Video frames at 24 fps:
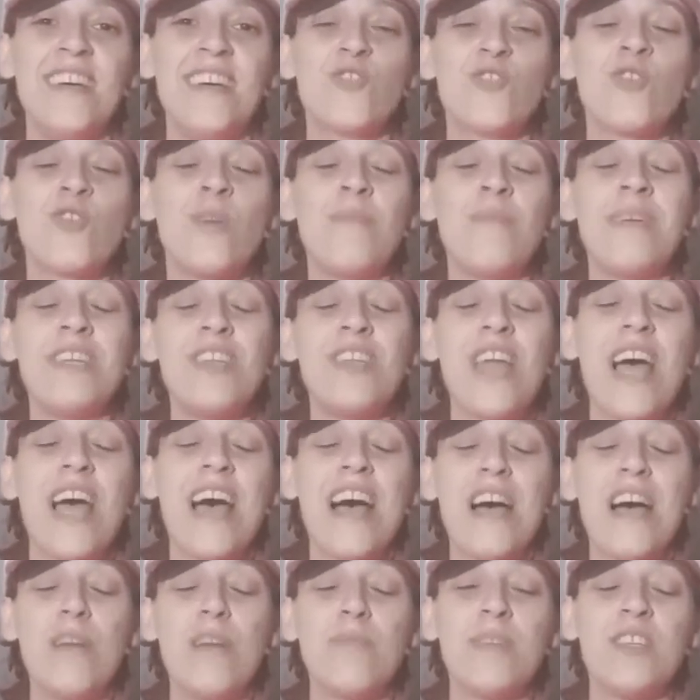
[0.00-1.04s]
So I meant
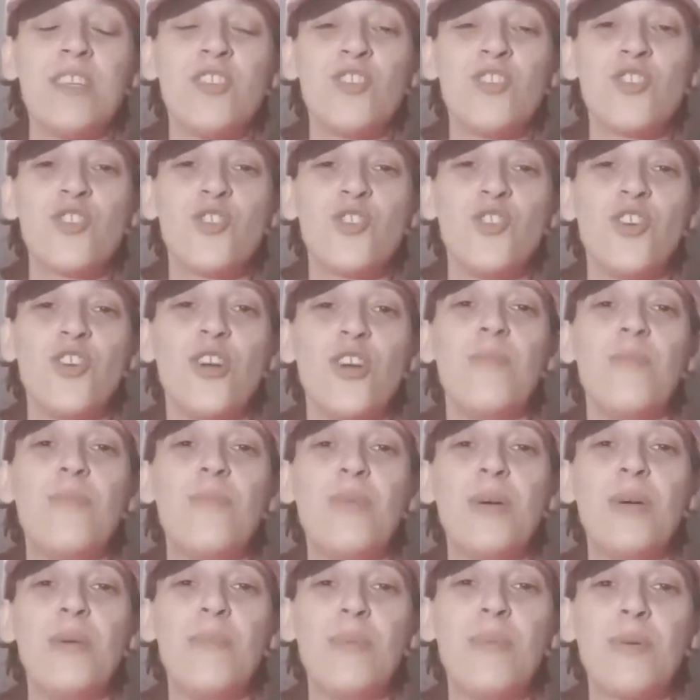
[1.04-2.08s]
Abby and Stuart,
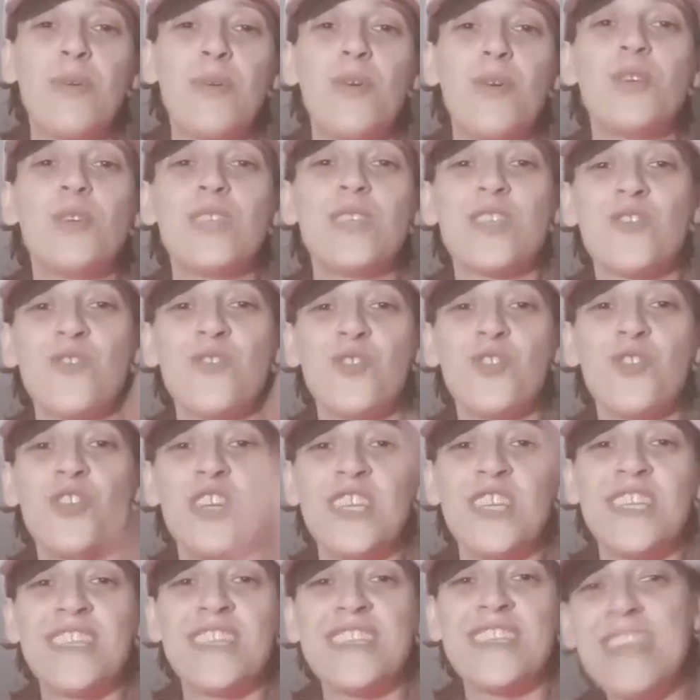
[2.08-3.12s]
but because I saw
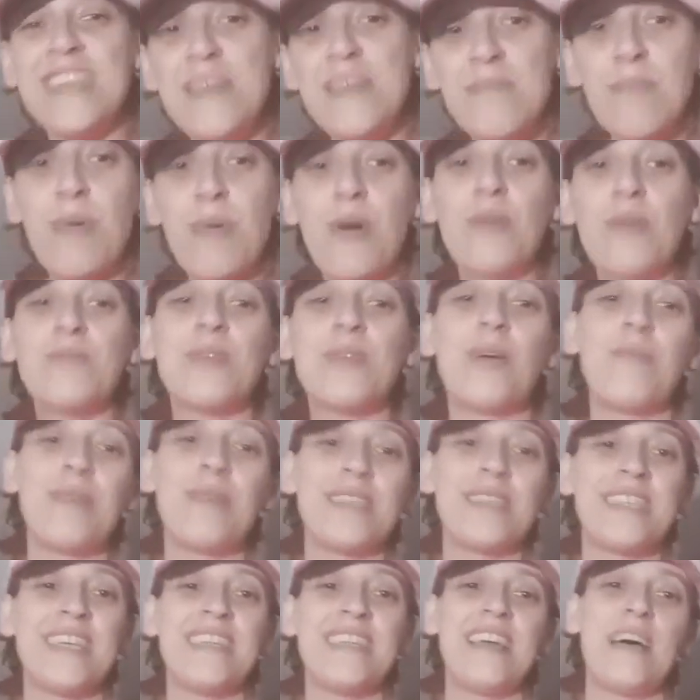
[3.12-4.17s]
Tracy's name popped up, I
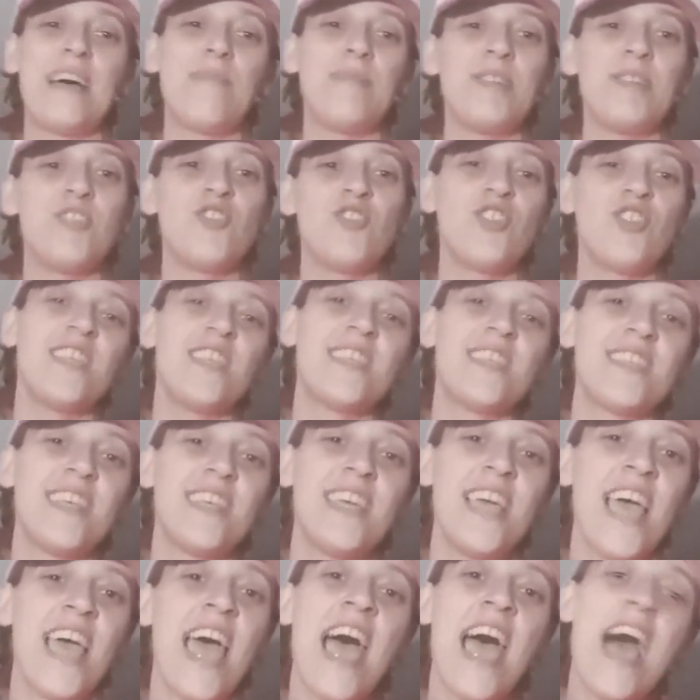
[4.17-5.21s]
said Abby and
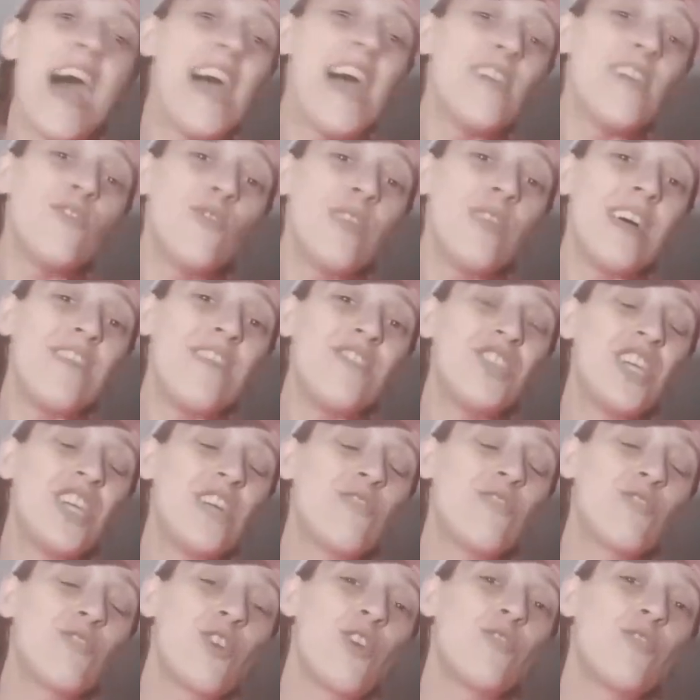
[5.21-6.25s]
Tracy. I don't have a
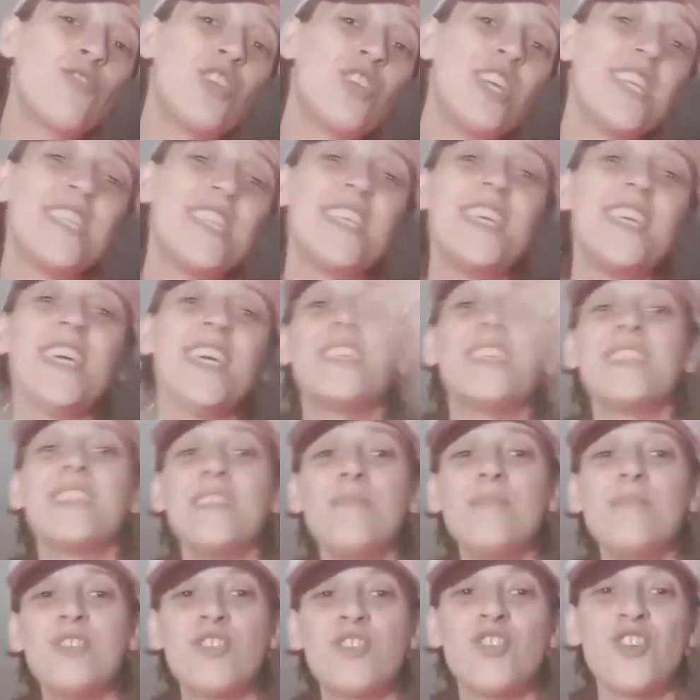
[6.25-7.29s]
child called Tracy, his
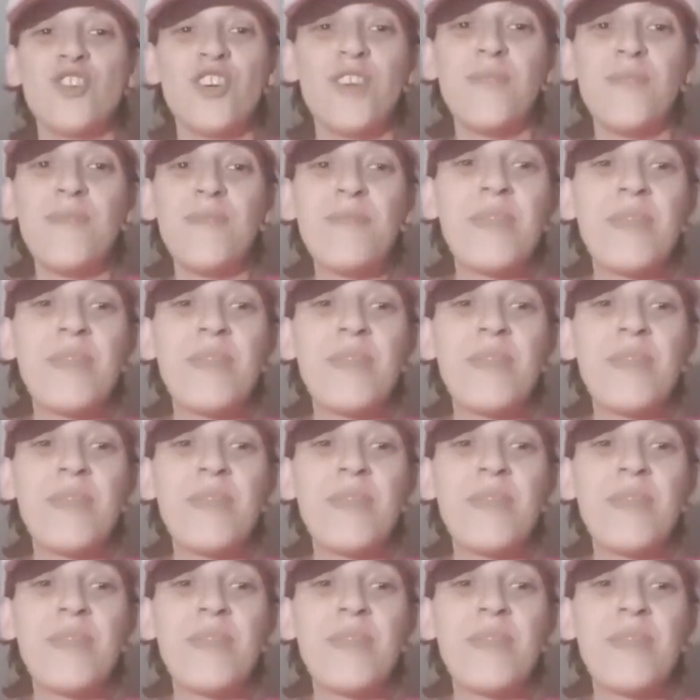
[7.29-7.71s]
name is Stuart.